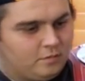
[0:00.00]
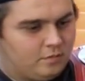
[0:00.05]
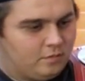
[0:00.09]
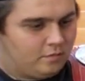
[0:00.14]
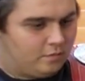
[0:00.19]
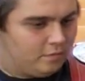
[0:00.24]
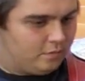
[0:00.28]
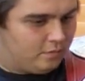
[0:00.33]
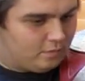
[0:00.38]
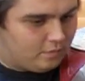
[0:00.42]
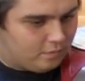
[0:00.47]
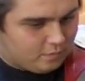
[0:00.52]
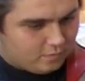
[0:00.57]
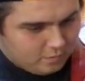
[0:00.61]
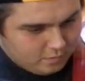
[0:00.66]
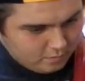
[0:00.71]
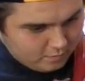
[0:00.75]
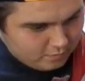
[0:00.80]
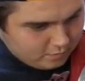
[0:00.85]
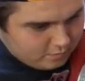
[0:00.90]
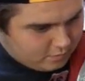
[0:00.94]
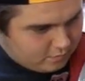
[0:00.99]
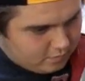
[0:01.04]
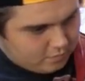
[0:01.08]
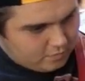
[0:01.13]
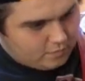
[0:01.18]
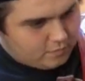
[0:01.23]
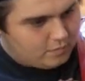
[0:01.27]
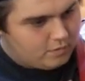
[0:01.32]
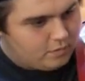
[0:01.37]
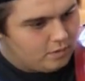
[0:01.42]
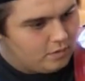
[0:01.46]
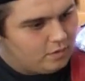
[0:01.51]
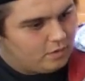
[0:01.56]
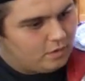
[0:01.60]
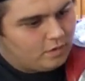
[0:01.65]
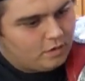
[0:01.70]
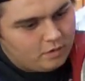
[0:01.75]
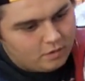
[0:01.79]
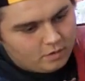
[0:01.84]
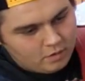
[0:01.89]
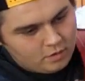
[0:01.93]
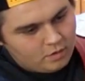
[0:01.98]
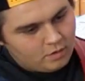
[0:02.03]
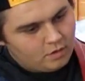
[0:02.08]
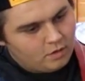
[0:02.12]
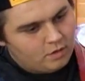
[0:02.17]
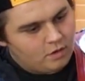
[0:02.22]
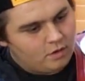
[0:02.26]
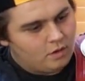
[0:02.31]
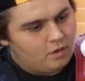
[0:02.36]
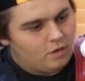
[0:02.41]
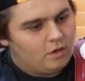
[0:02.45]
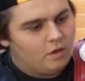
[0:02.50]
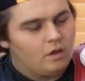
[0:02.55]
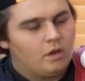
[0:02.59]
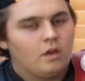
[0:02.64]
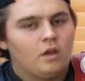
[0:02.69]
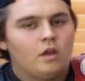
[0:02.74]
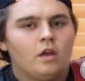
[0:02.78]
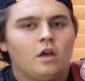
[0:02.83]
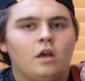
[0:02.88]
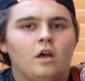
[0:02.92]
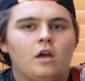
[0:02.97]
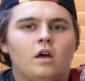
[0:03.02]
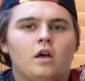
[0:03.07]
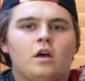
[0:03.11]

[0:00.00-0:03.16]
[no speech]